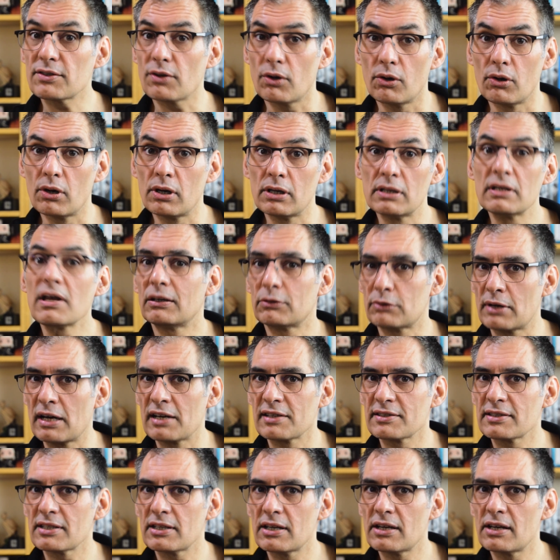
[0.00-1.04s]
or
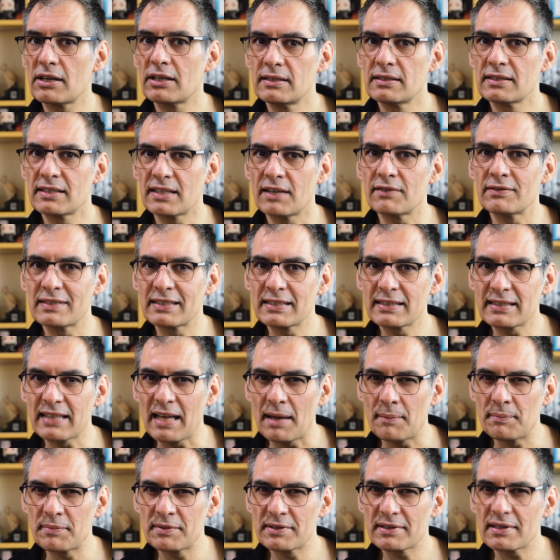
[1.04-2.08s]
rather 7
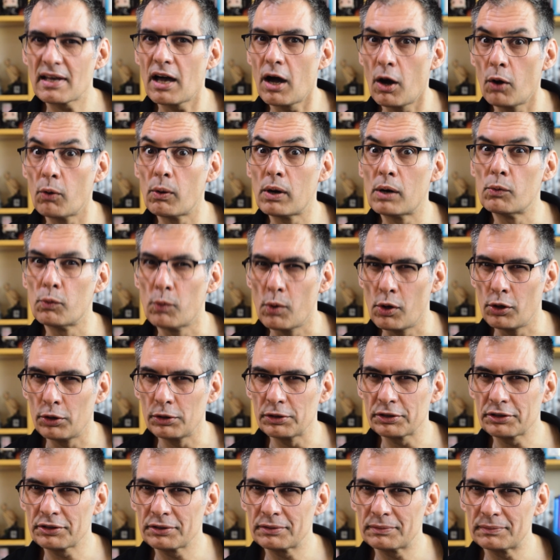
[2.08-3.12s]
steps, our
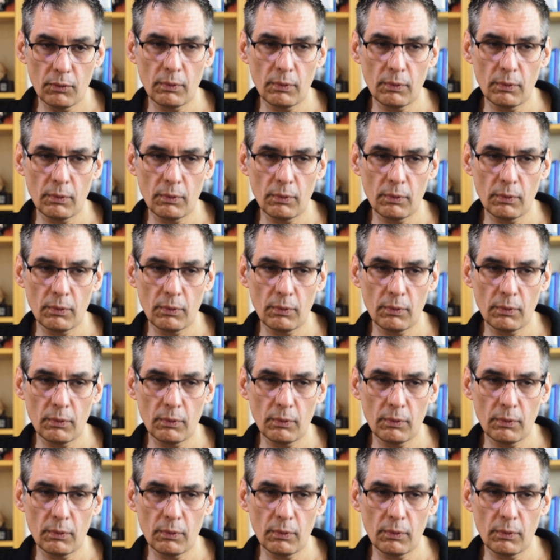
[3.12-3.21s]
world.